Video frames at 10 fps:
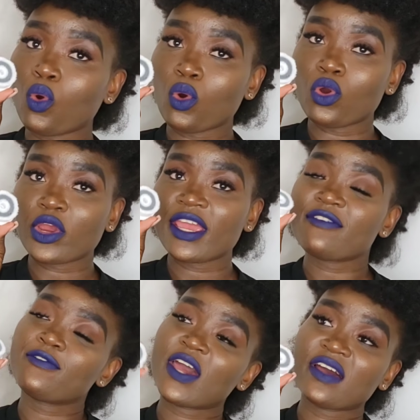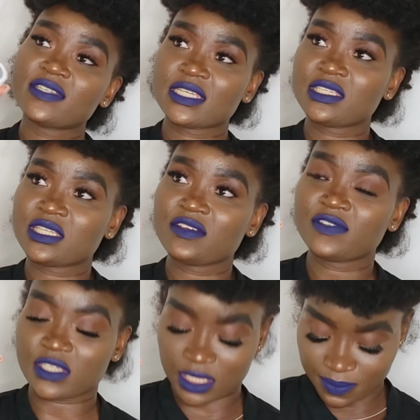or if you have
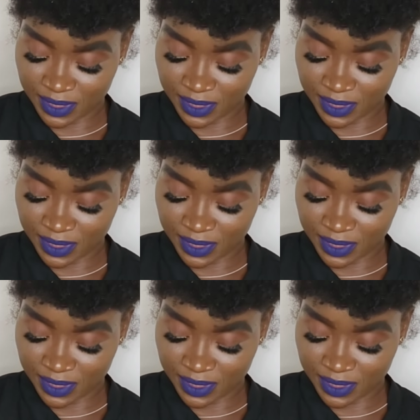sensitive skin,